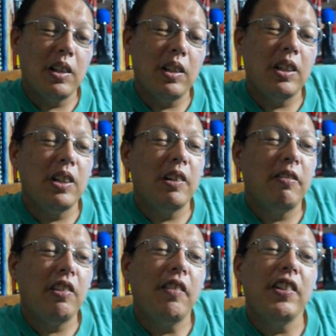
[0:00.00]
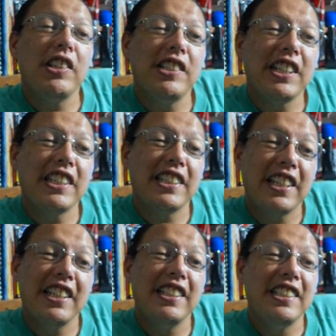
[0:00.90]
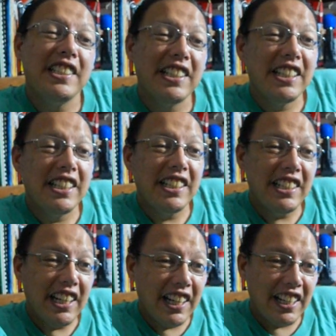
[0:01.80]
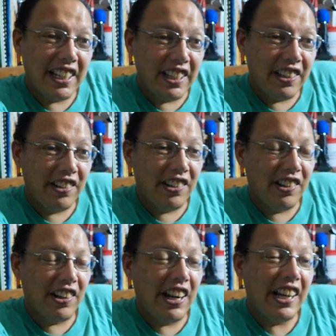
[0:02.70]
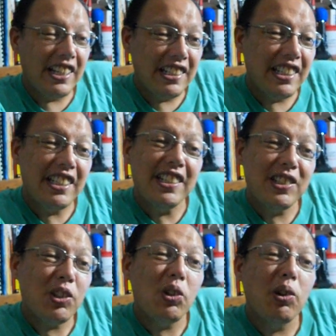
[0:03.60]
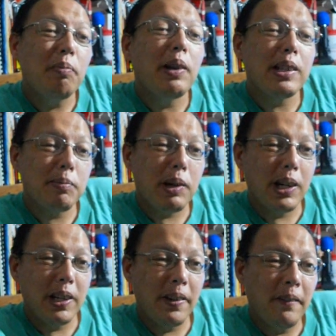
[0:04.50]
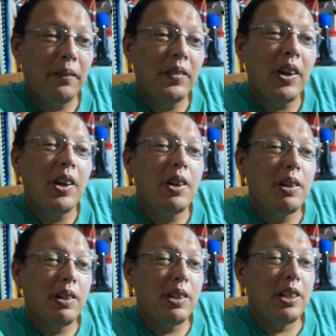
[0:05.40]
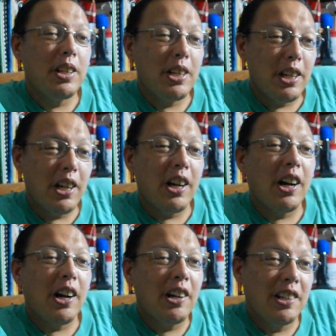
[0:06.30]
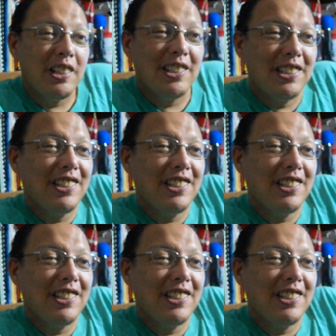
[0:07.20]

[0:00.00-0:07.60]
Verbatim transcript: uh, Forever the Sickest Kid CD at either Hastings or Best Buy. Yeah.